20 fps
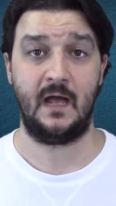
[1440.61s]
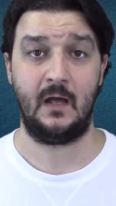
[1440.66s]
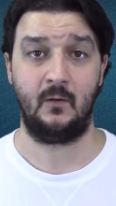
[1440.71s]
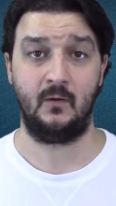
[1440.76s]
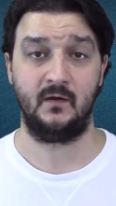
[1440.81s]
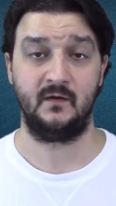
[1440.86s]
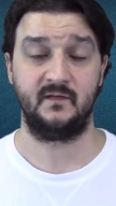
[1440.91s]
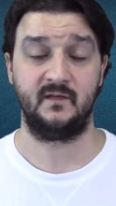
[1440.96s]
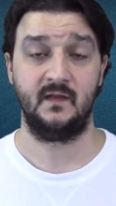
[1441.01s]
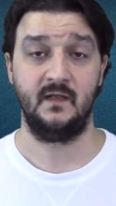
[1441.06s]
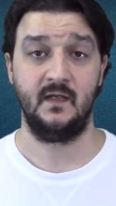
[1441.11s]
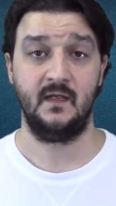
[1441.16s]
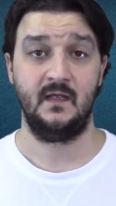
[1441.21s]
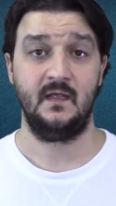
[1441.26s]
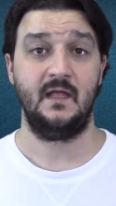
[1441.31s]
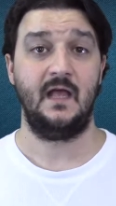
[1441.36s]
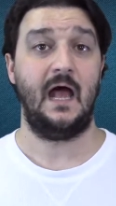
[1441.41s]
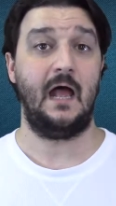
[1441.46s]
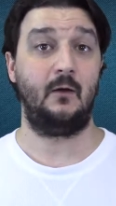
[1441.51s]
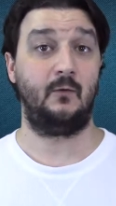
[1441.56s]
hours,
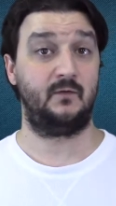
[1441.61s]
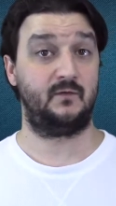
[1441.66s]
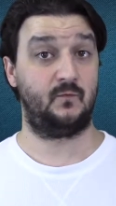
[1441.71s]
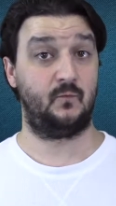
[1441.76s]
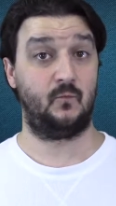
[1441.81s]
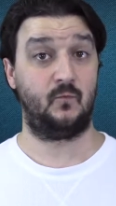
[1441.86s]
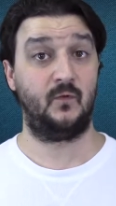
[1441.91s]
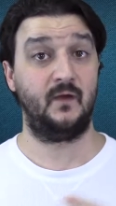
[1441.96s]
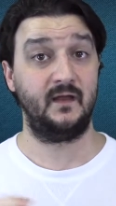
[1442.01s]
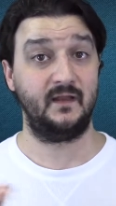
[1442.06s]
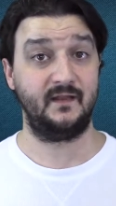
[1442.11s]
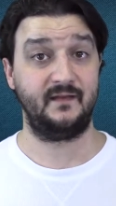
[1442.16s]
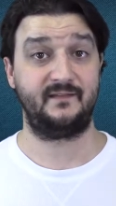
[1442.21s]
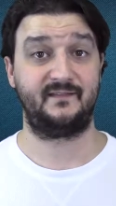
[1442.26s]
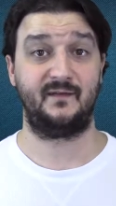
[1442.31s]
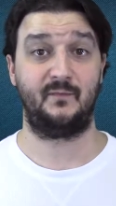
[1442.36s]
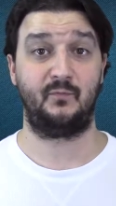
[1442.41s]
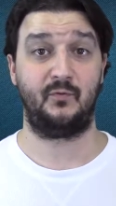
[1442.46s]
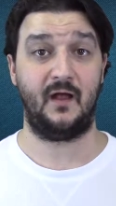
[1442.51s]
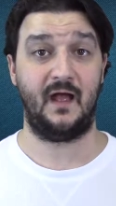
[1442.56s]
I was really
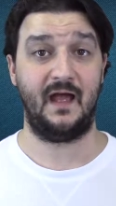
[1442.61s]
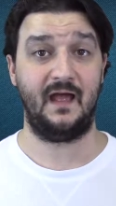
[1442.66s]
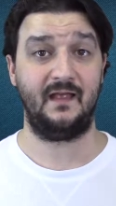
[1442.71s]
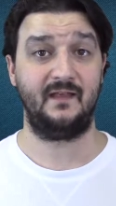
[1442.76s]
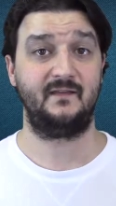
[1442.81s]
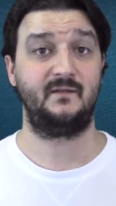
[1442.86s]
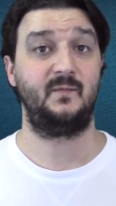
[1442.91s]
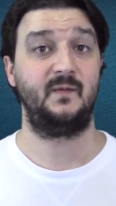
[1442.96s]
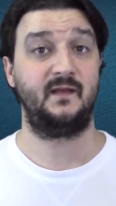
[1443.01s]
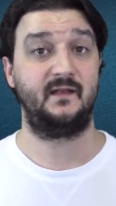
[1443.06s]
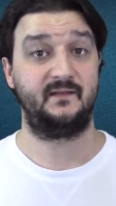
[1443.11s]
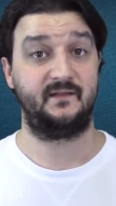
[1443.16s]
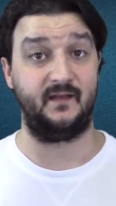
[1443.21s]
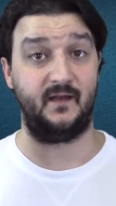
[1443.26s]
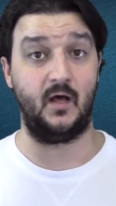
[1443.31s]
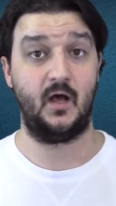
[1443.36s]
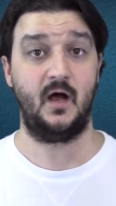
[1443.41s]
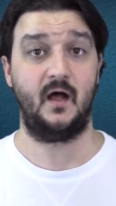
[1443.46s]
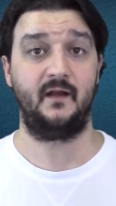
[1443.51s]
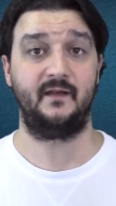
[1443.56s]
surprised because
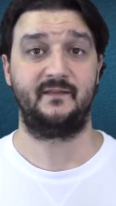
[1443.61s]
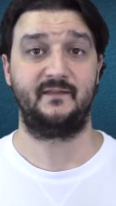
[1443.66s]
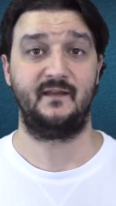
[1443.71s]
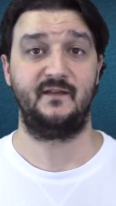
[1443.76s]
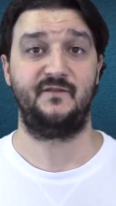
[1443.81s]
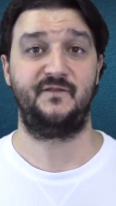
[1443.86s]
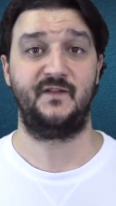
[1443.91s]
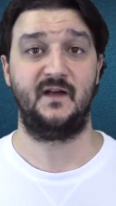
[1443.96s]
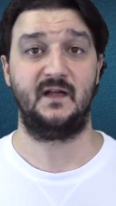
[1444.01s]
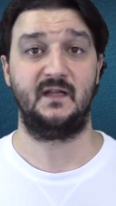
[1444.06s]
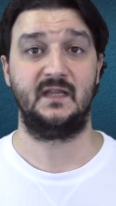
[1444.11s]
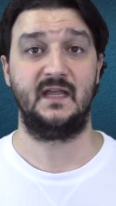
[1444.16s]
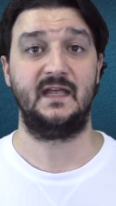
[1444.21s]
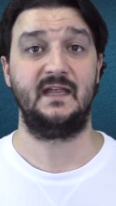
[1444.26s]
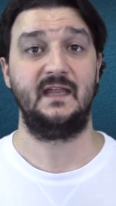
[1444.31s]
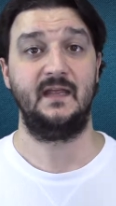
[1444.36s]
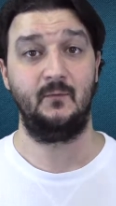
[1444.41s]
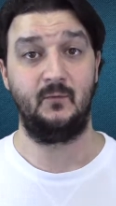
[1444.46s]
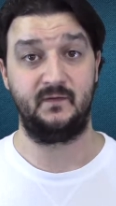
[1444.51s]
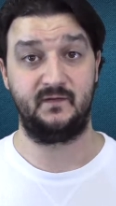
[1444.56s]
it honestly felt
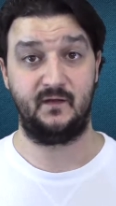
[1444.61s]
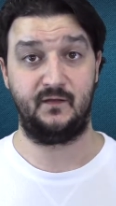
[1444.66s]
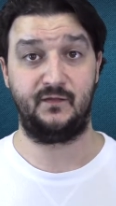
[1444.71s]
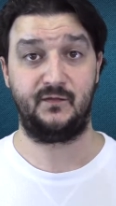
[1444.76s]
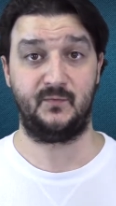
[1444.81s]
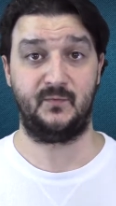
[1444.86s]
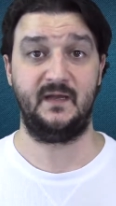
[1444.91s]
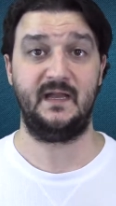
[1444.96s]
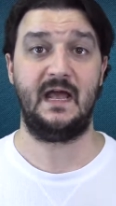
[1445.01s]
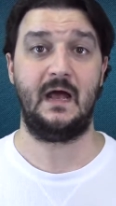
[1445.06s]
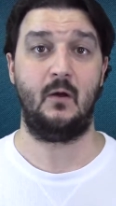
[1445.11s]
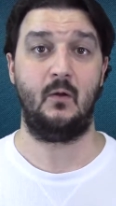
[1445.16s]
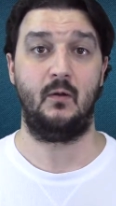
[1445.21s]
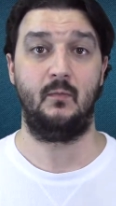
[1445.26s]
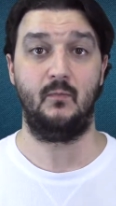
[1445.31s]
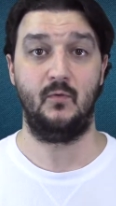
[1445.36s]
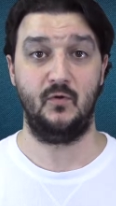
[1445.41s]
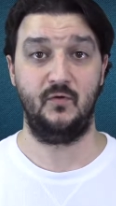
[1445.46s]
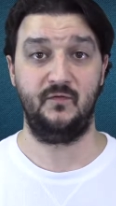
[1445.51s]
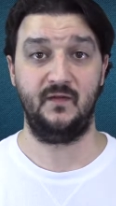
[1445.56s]
like it was a 3-hour
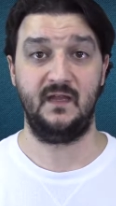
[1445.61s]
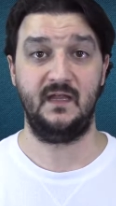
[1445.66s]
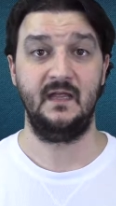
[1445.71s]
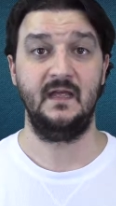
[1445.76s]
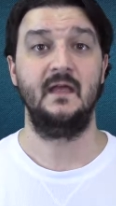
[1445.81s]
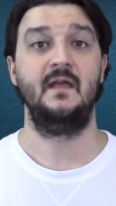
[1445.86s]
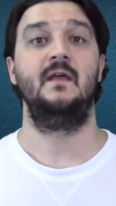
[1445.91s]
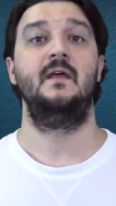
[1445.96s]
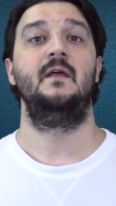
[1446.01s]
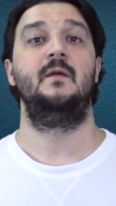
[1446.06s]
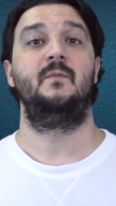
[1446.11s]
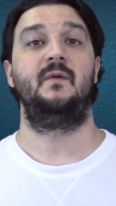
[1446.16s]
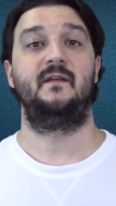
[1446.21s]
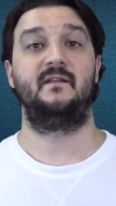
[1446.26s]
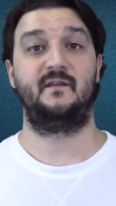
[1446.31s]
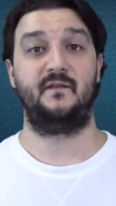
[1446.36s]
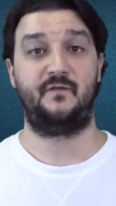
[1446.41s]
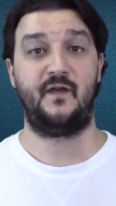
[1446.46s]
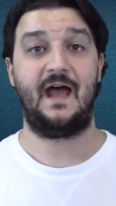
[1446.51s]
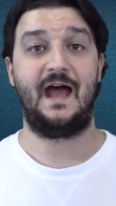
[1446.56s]
movie
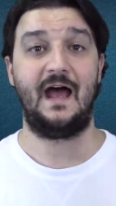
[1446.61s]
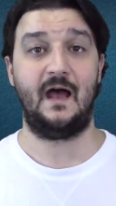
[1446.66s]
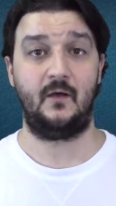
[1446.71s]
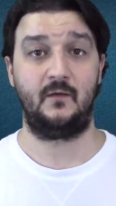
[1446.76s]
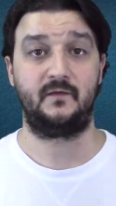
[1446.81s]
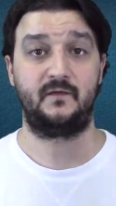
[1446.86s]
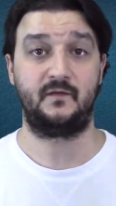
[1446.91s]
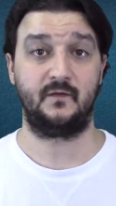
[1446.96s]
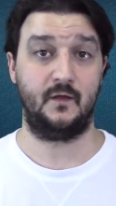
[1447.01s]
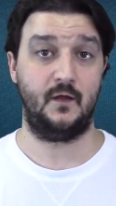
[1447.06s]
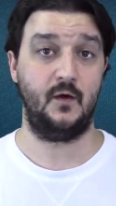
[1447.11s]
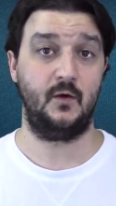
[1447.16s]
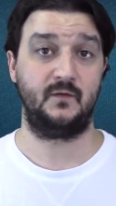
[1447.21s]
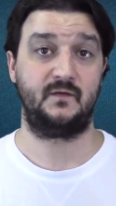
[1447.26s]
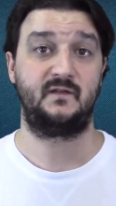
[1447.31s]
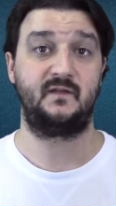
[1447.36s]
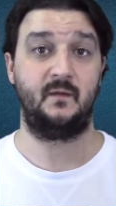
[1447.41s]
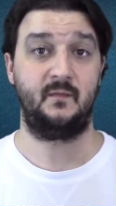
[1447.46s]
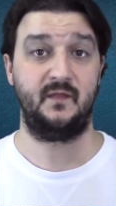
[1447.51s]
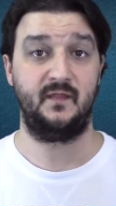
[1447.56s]
because of how slow
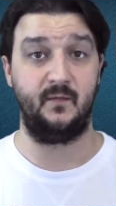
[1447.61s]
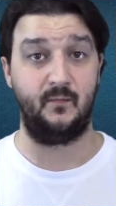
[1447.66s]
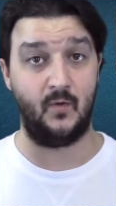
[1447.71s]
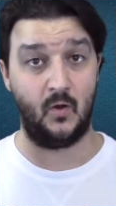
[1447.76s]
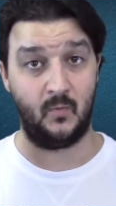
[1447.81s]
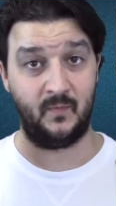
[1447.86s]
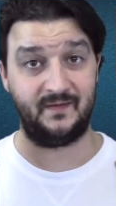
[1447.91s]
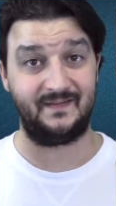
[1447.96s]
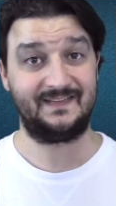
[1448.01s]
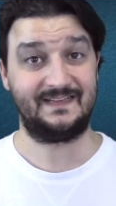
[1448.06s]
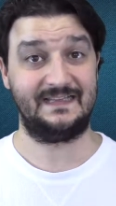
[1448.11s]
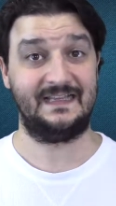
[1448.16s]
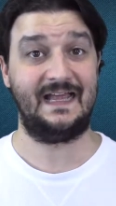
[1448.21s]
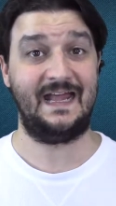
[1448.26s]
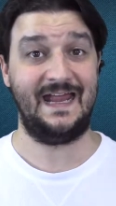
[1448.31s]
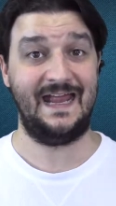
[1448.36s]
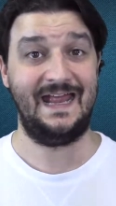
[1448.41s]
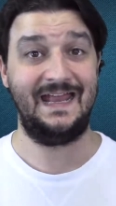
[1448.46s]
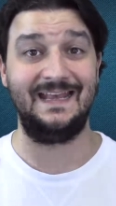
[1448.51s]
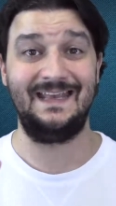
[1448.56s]
some of the moments
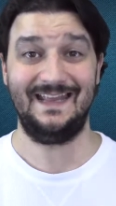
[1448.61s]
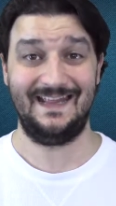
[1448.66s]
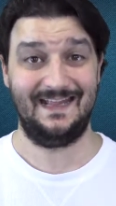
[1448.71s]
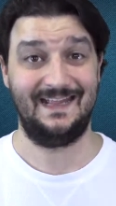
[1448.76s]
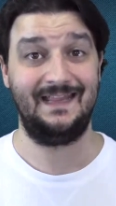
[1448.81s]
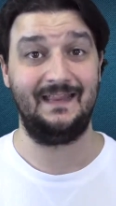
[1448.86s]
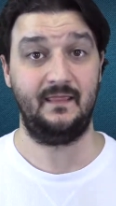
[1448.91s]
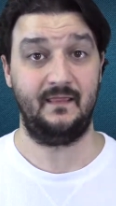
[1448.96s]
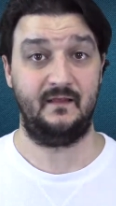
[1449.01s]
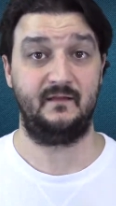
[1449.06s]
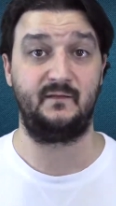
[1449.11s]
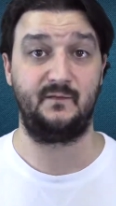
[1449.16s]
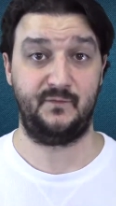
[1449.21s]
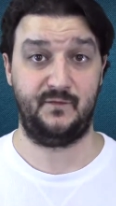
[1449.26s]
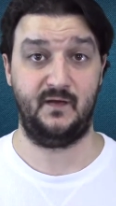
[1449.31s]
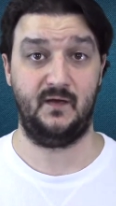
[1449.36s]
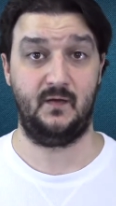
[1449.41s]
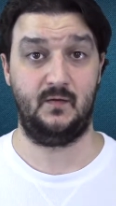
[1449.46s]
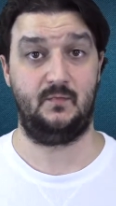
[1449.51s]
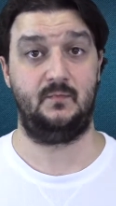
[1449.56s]
land in this
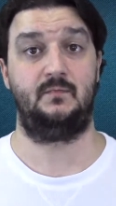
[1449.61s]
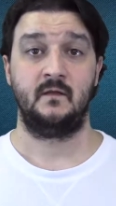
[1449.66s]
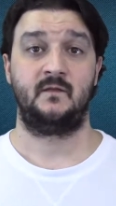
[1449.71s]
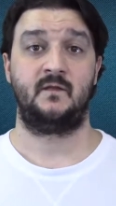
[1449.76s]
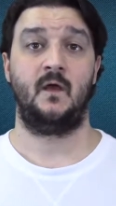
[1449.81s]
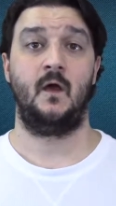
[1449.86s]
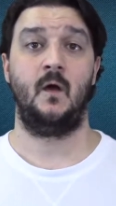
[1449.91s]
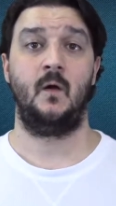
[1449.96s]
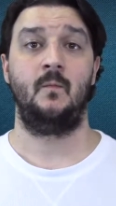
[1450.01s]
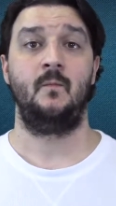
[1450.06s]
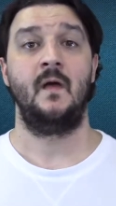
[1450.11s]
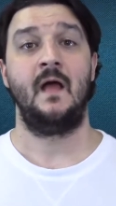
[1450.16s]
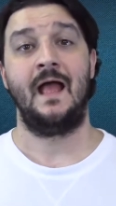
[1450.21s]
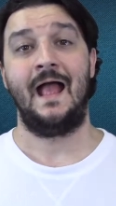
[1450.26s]
film. So